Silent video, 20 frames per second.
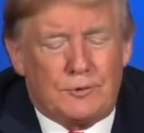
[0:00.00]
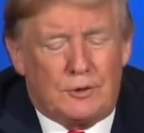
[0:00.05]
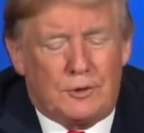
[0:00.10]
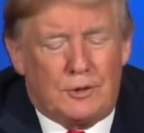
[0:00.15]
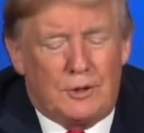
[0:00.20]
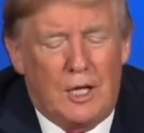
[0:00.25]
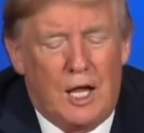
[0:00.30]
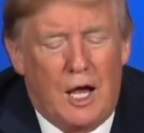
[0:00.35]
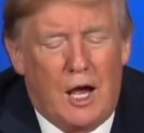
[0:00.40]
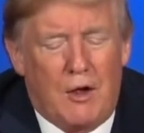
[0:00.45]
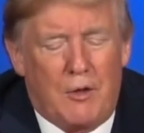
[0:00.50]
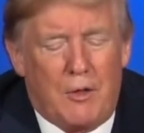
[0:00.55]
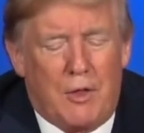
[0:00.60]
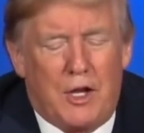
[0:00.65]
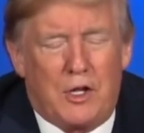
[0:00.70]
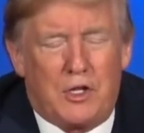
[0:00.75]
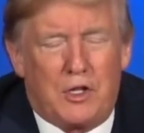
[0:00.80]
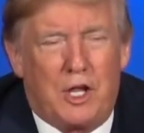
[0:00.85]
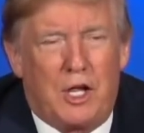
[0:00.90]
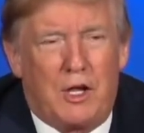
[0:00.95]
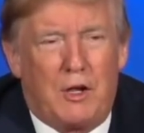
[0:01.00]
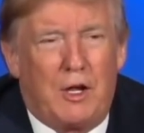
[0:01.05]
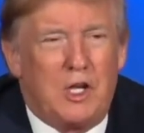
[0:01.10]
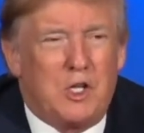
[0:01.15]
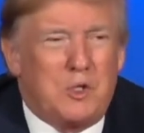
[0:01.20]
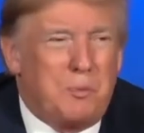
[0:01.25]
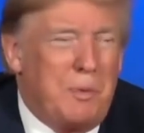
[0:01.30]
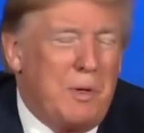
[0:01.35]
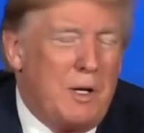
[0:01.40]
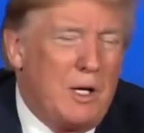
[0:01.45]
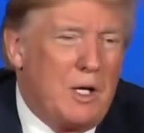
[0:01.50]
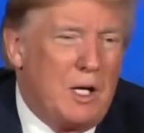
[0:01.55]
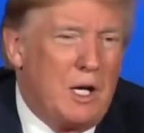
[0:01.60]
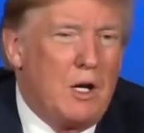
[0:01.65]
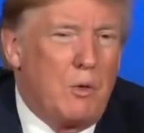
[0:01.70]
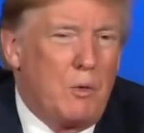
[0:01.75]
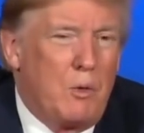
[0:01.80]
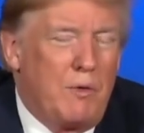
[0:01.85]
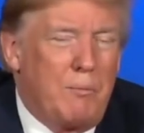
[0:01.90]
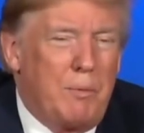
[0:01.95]
No, it's been, you
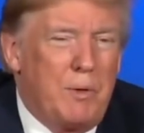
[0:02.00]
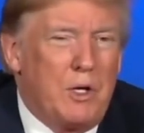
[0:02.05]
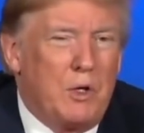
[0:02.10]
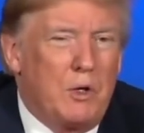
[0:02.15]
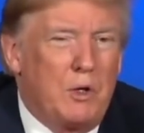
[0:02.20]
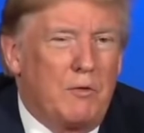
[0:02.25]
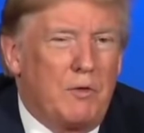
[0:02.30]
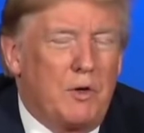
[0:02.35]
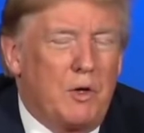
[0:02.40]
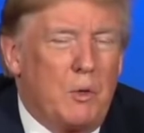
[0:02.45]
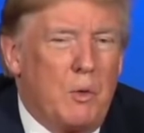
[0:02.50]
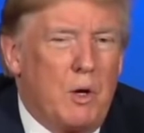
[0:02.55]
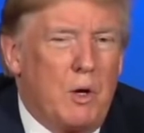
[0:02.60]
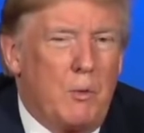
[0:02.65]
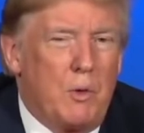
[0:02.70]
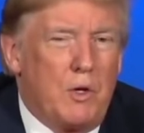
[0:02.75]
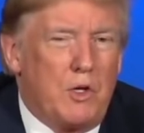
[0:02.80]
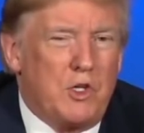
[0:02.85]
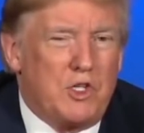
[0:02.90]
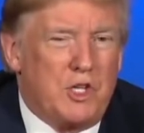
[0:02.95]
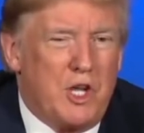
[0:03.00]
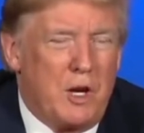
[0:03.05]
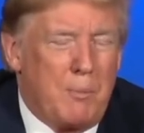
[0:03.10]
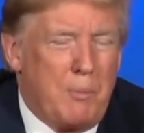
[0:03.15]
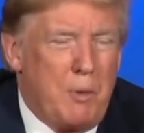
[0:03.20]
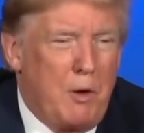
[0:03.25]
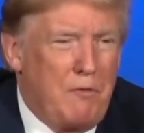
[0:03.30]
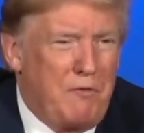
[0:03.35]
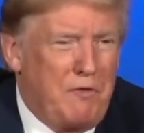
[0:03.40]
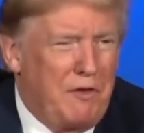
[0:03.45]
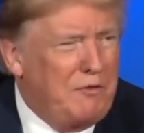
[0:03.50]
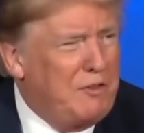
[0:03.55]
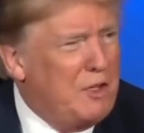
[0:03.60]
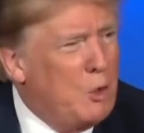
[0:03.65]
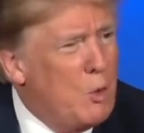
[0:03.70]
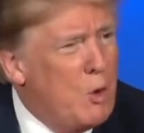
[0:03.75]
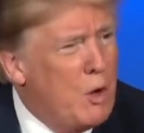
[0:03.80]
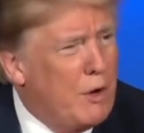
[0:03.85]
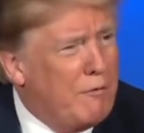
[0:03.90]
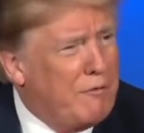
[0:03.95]
know, we've been doing very well. We just had a poll,
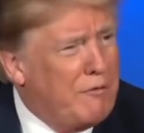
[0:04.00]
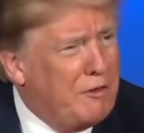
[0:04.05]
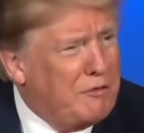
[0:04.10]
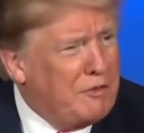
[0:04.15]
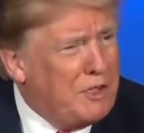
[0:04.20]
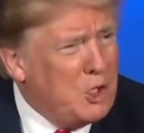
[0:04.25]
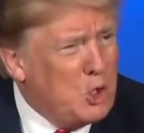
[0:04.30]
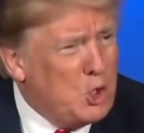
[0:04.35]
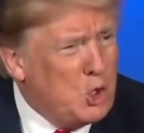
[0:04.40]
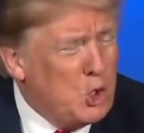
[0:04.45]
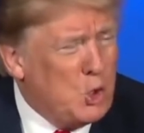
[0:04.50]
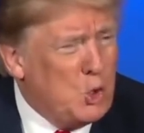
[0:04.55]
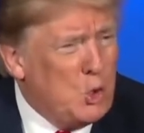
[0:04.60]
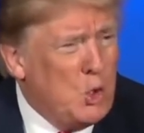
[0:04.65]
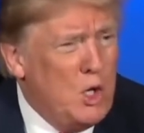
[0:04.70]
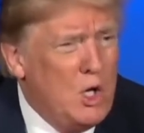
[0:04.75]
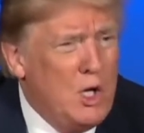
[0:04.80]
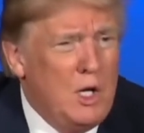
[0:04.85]
51 or 52,